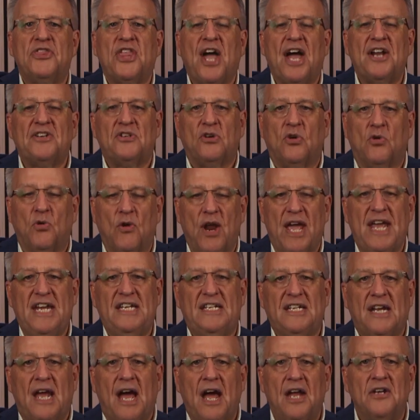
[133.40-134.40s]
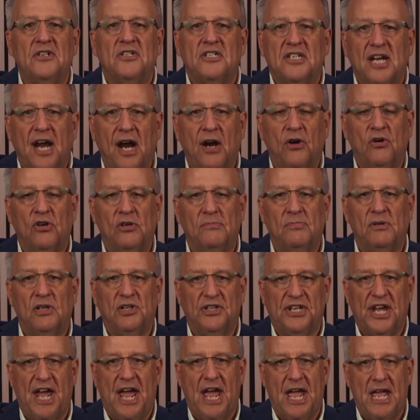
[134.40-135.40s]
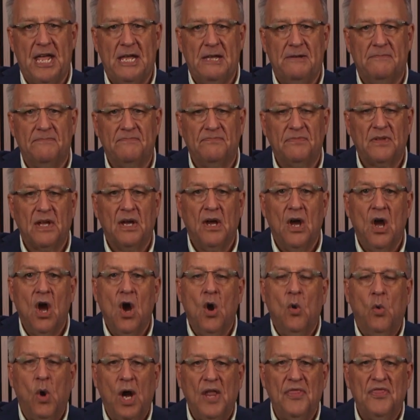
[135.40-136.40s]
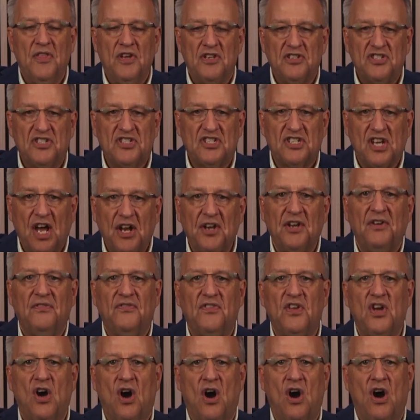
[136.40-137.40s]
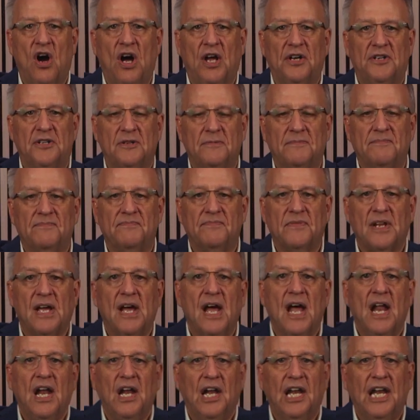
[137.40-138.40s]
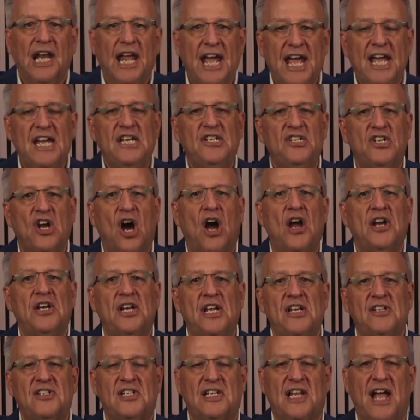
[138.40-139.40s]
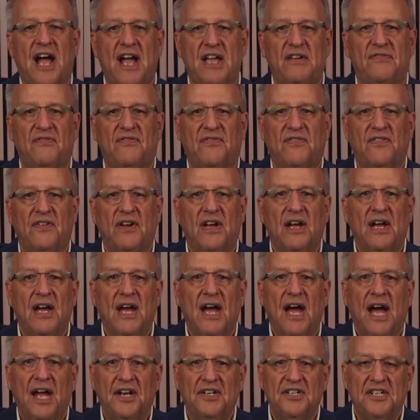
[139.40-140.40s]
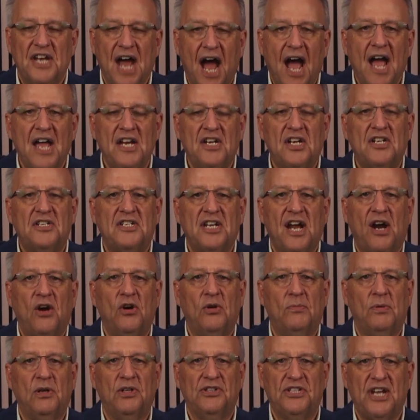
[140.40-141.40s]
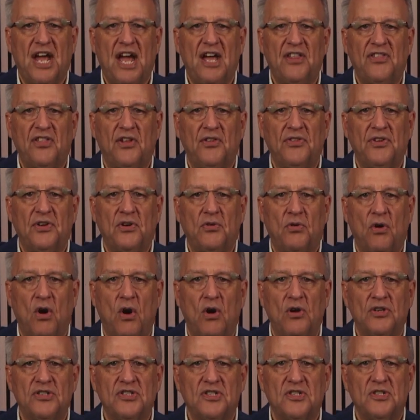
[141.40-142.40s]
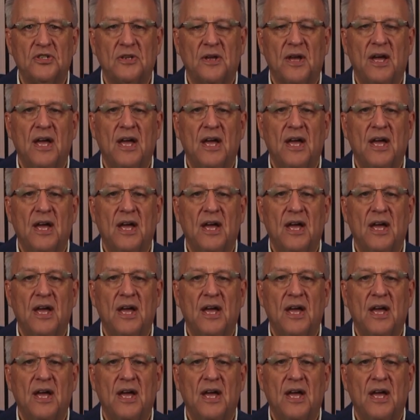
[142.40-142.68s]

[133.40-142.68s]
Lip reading: that great and terrible day when the Son of God laid down his life and died a terrible death on the cross